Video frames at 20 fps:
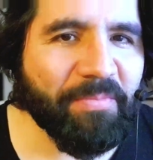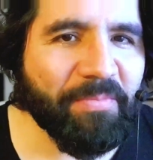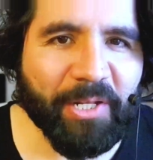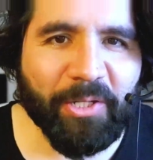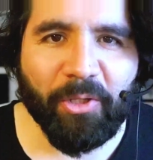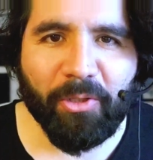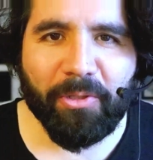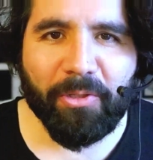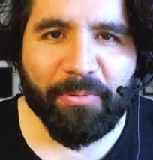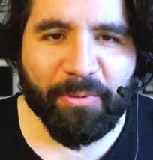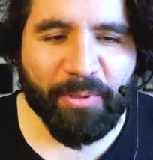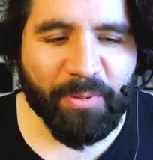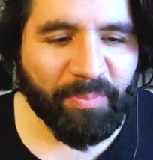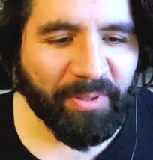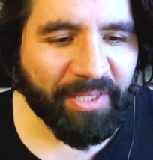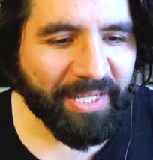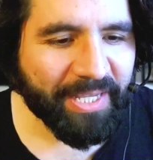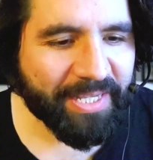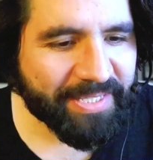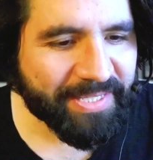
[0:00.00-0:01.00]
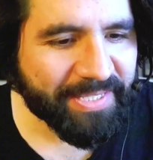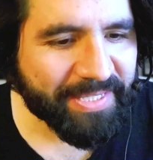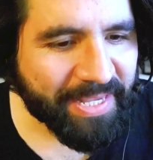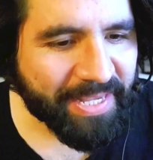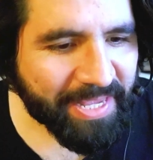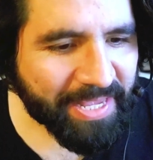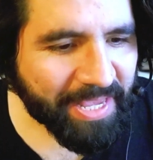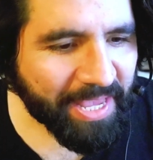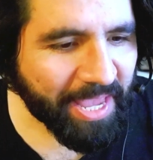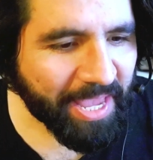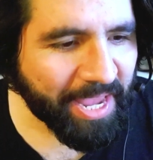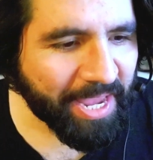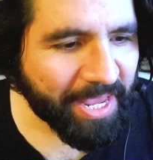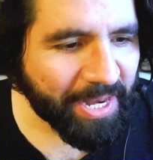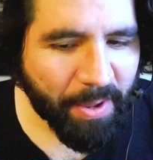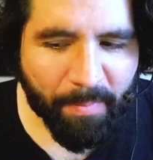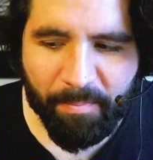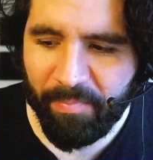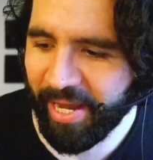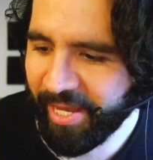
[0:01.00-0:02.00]
I've been all over the place,
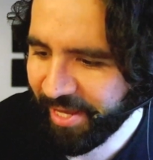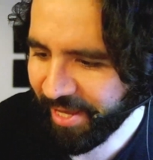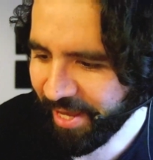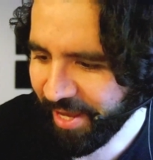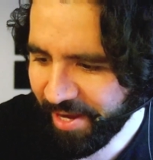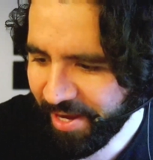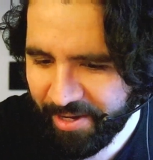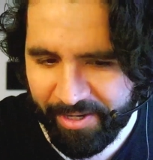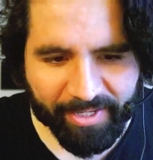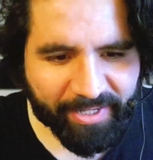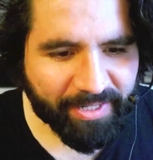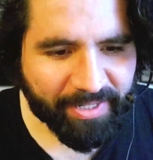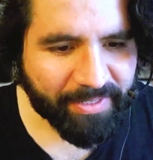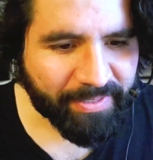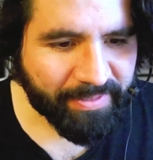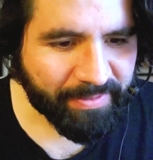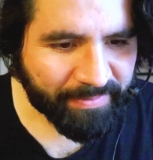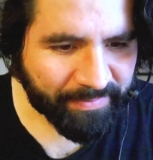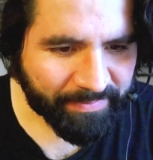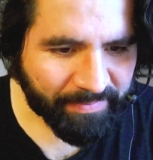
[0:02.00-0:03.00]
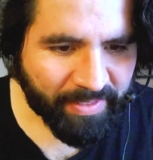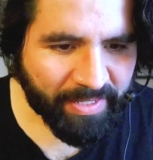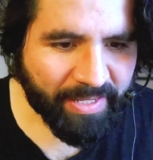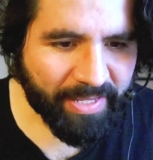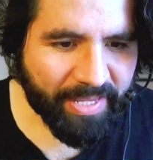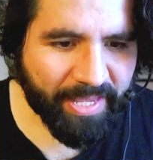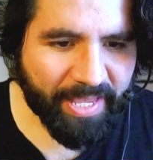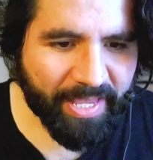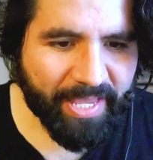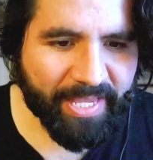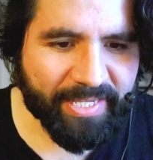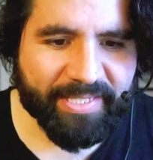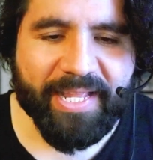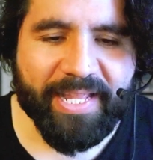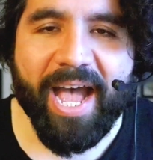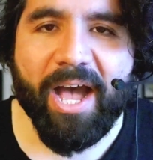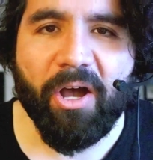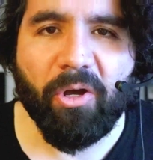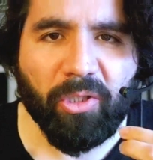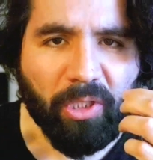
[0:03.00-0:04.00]
and my hair is
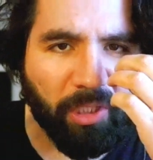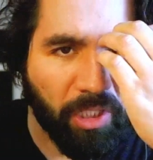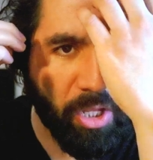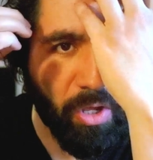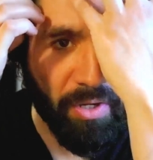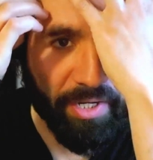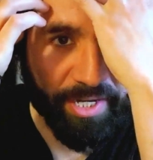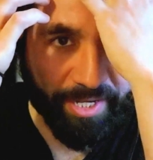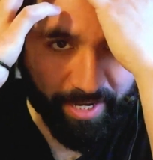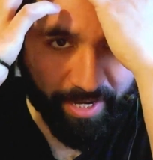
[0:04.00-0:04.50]
now long